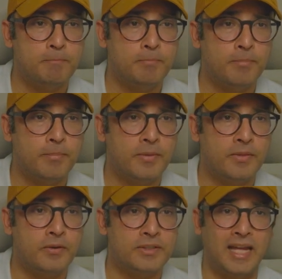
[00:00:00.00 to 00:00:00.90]
There is a
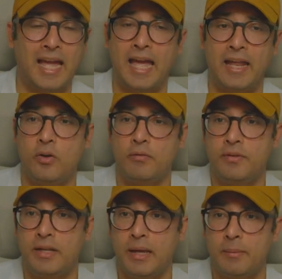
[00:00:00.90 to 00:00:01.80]
handoff that
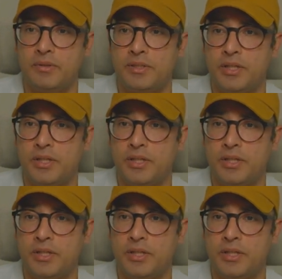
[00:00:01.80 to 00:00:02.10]
happens here.